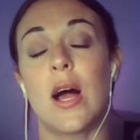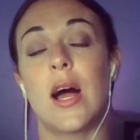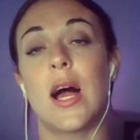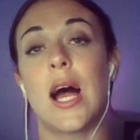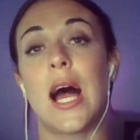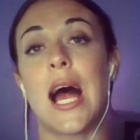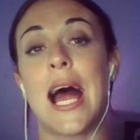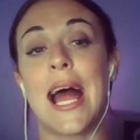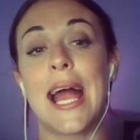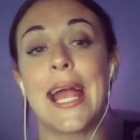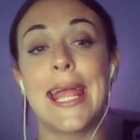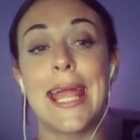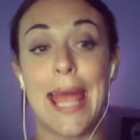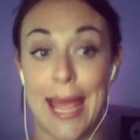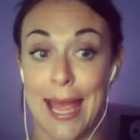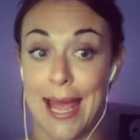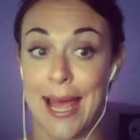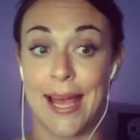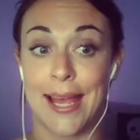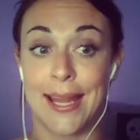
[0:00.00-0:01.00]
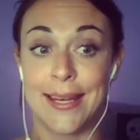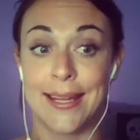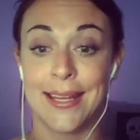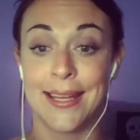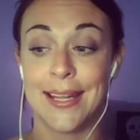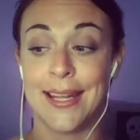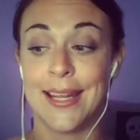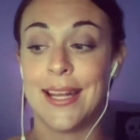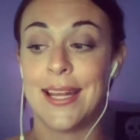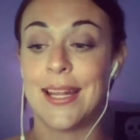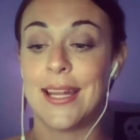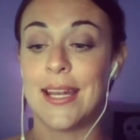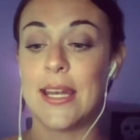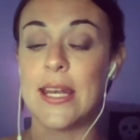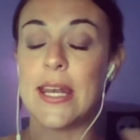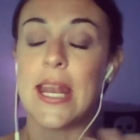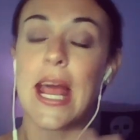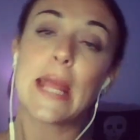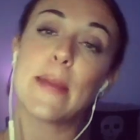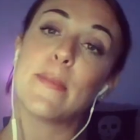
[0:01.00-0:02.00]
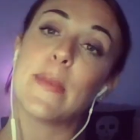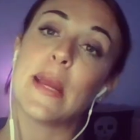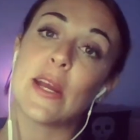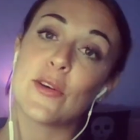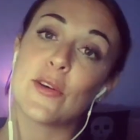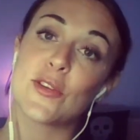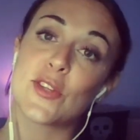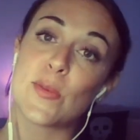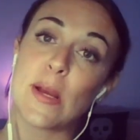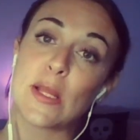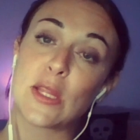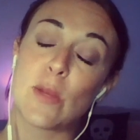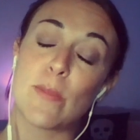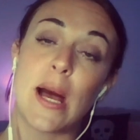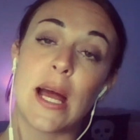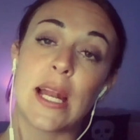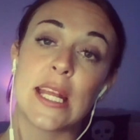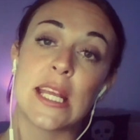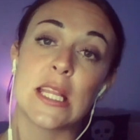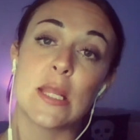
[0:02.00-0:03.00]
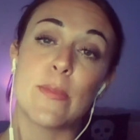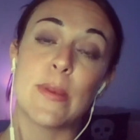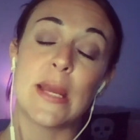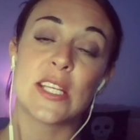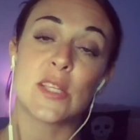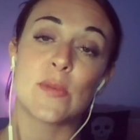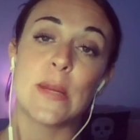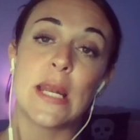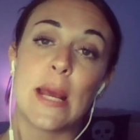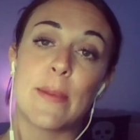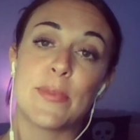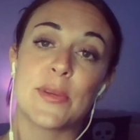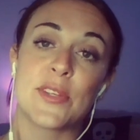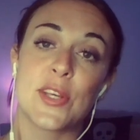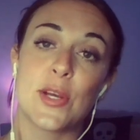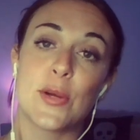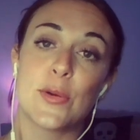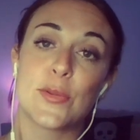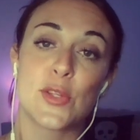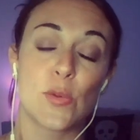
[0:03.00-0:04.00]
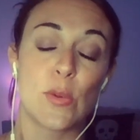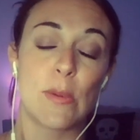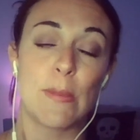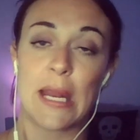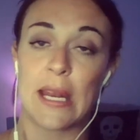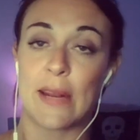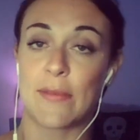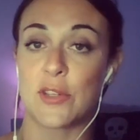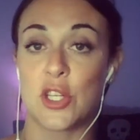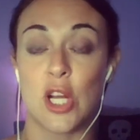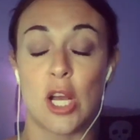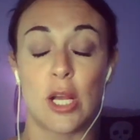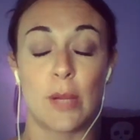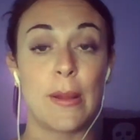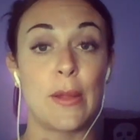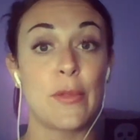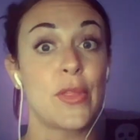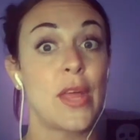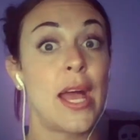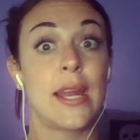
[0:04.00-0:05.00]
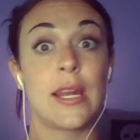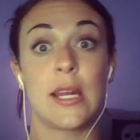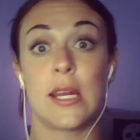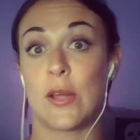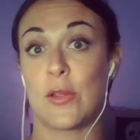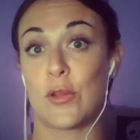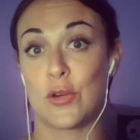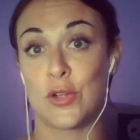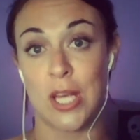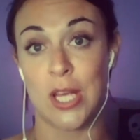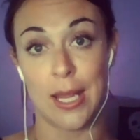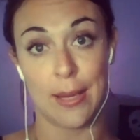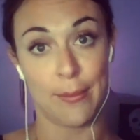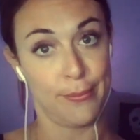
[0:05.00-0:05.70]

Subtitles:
I had nightmares about the Body in the Basement episode, so we might have to talk about that another time.